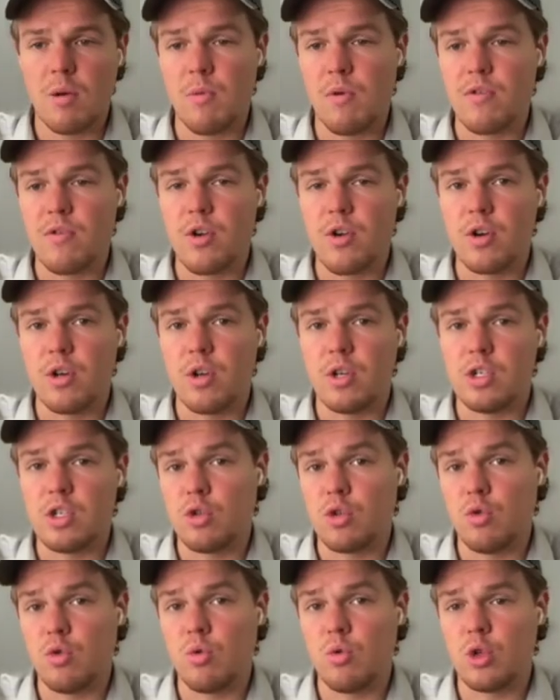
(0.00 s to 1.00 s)
here, just
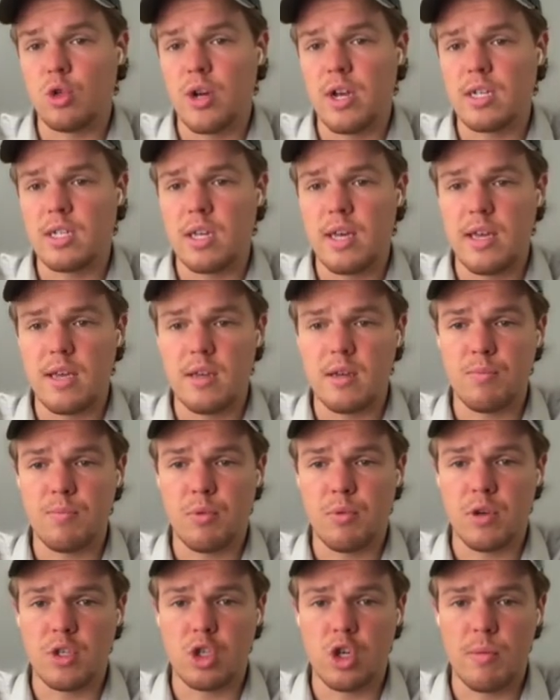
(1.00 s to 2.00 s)
Google Translate, put
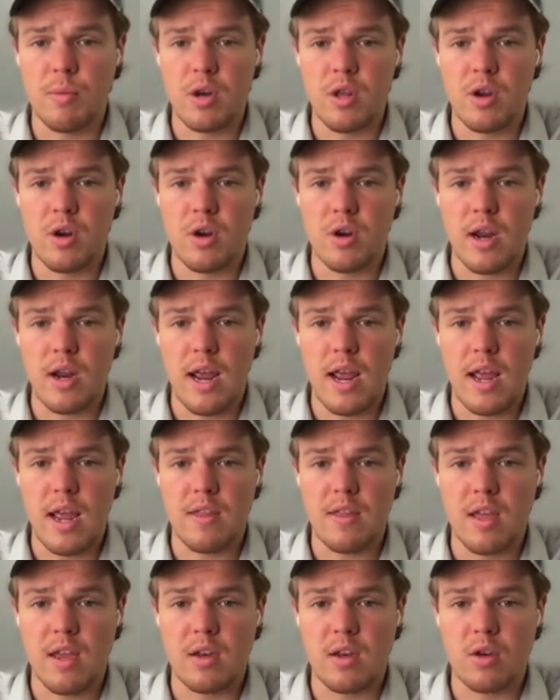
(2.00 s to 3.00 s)
in German here, and
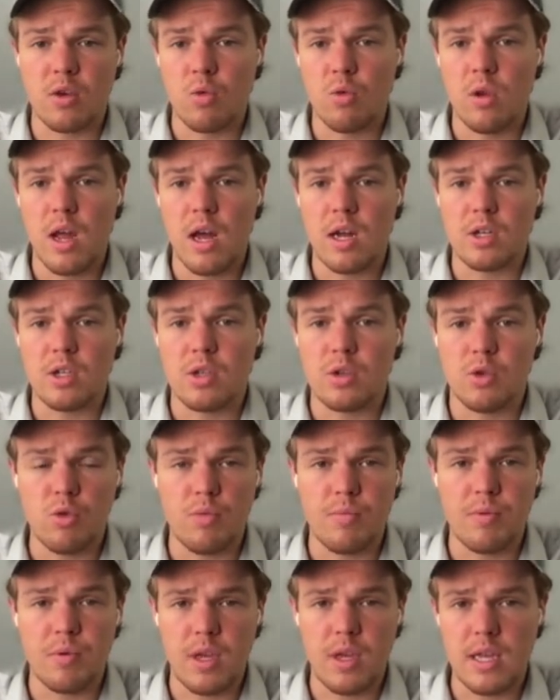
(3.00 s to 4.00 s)
then goulash
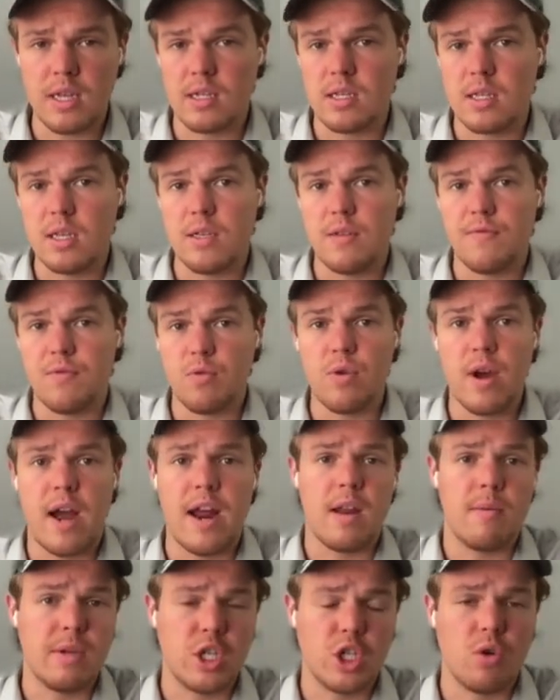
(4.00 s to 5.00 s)
soup is the food
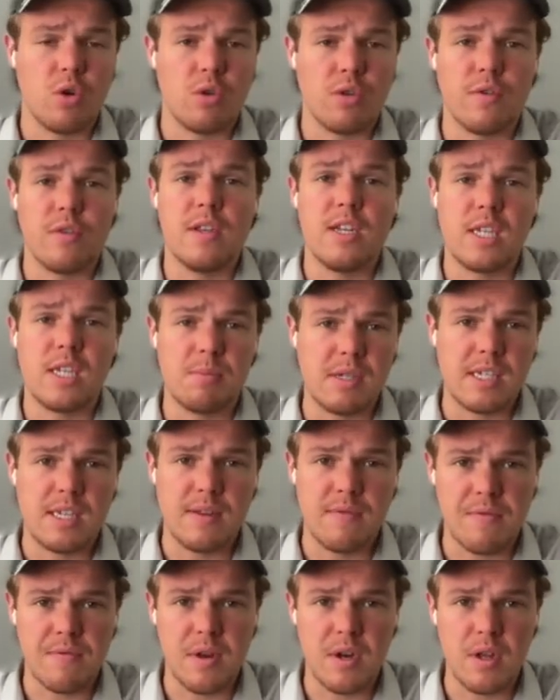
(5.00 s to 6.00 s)
item it chose for this
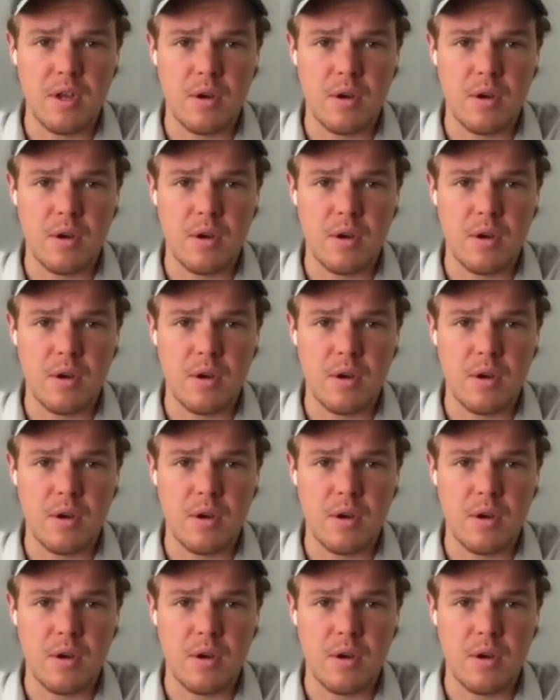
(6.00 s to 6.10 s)
specific video.